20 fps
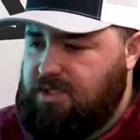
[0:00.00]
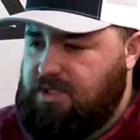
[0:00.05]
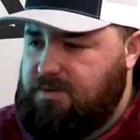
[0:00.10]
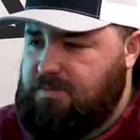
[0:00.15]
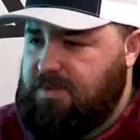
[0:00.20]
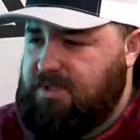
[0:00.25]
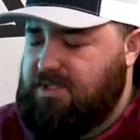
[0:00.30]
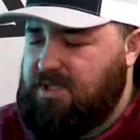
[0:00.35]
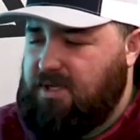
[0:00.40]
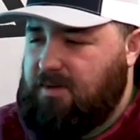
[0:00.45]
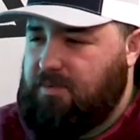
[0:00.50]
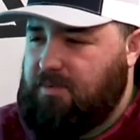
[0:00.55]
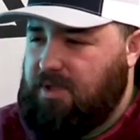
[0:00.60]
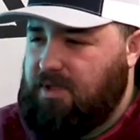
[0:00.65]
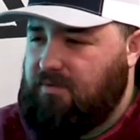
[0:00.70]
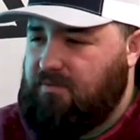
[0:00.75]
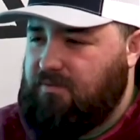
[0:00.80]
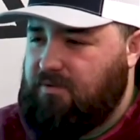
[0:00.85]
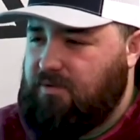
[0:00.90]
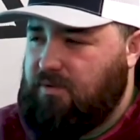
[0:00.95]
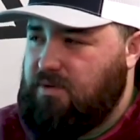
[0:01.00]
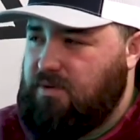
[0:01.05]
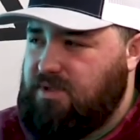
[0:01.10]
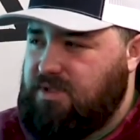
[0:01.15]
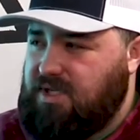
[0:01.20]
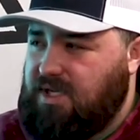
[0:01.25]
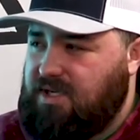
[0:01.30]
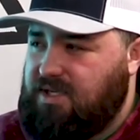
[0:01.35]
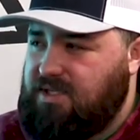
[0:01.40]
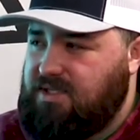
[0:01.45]
has to be something towards
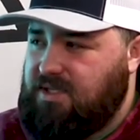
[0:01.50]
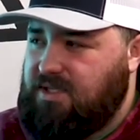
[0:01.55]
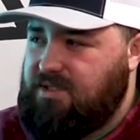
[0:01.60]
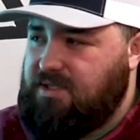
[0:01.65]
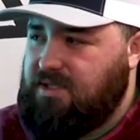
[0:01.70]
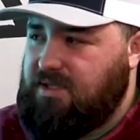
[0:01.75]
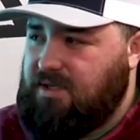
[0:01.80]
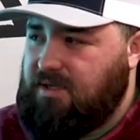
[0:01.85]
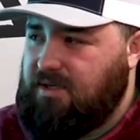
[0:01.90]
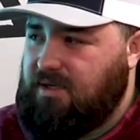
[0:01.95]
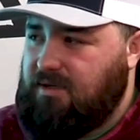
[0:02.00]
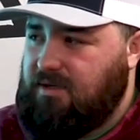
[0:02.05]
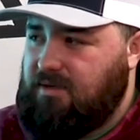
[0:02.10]
that because that's a.